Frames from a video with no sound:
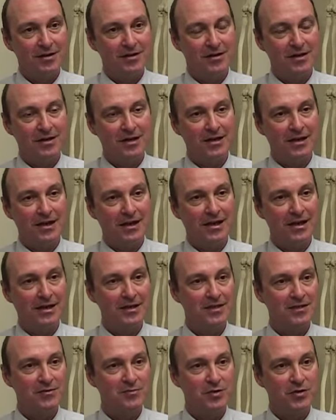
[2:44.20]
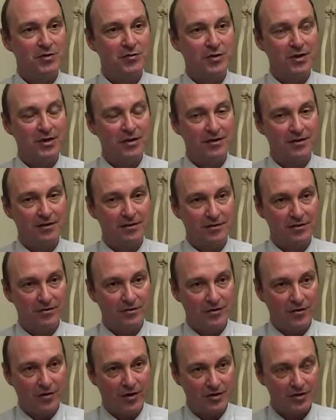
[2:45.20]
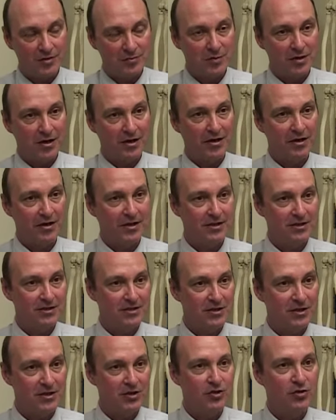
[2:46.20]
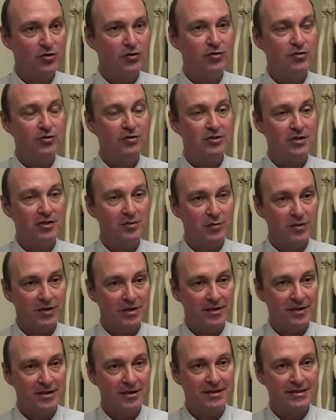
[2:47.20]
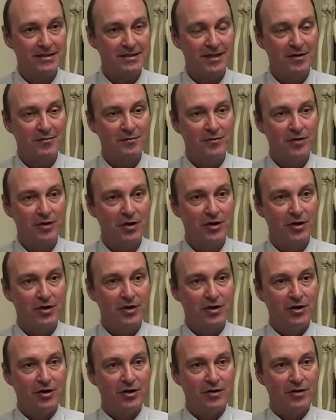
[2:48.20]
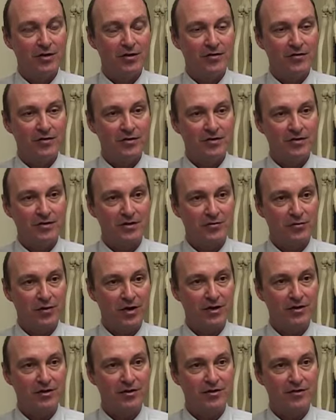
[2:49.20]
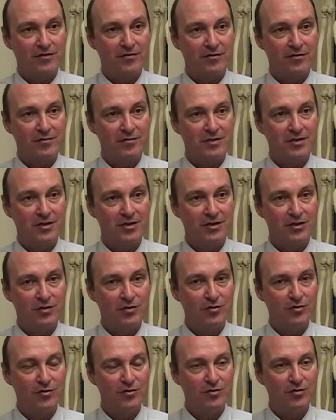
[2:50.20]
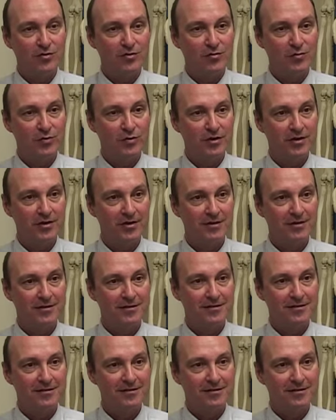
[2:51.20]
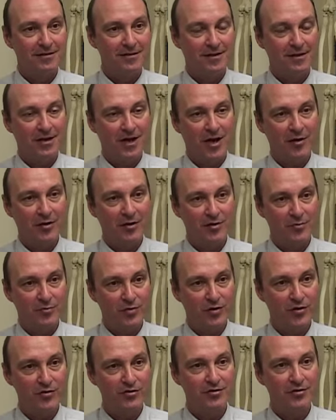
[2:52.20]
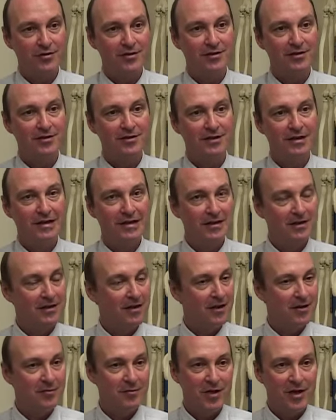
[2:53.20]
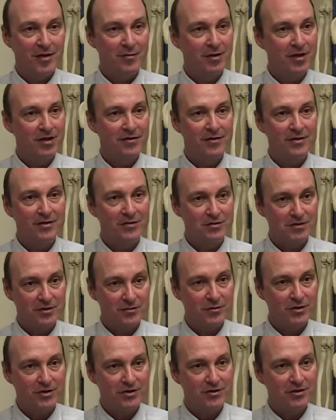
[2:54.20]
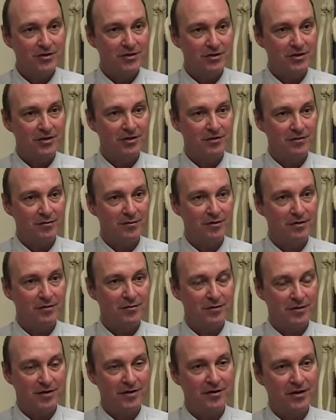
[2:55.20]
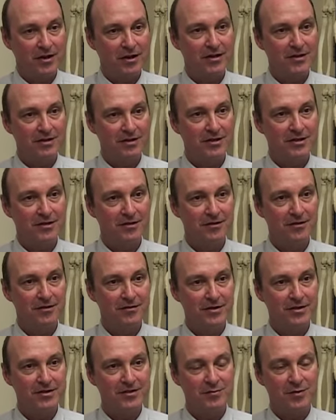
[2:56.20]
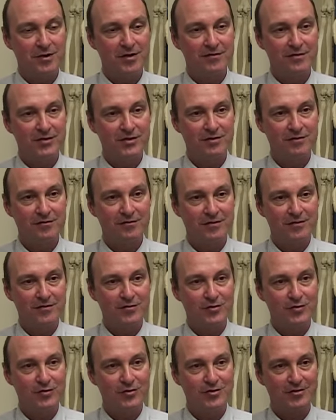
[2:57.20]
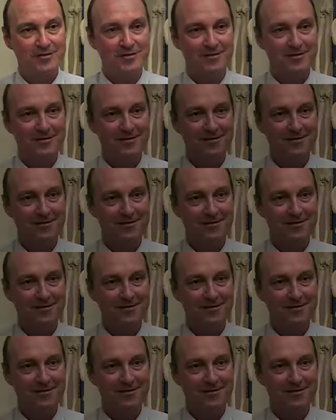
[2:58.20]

the links between the hospital and CQ, so that we can get some of the graduates from CQ to work in our laboratory and maybe even do some research here with our clientele. That's my vision for the future.